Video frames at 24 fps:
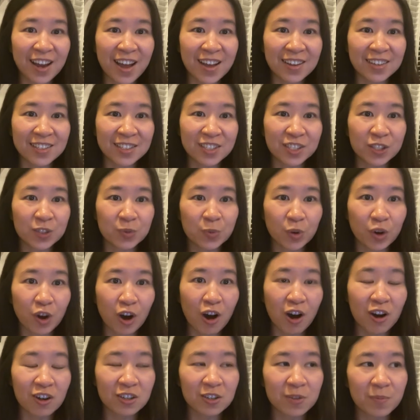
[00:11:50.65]
And this is where
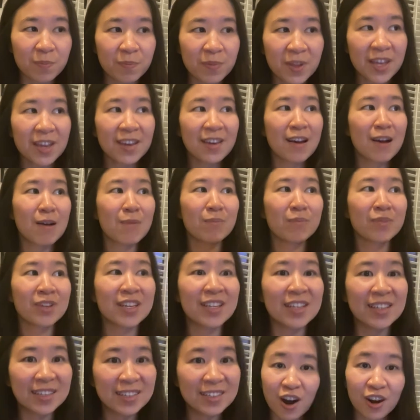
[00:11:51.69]
all the big
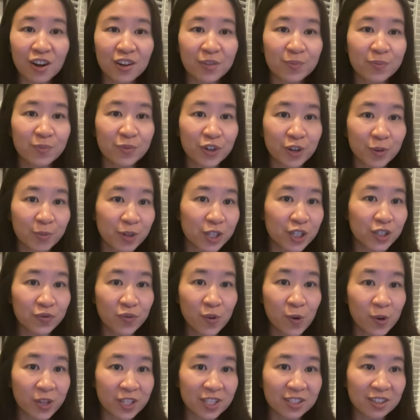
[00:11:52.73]
companies are pretty much
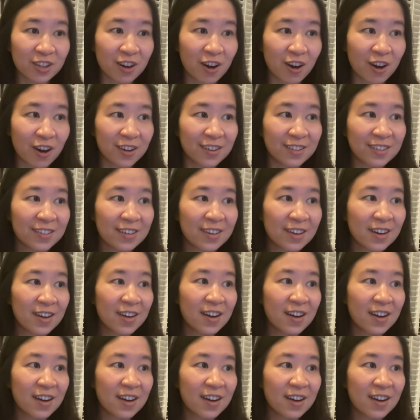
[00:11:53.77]
focused on.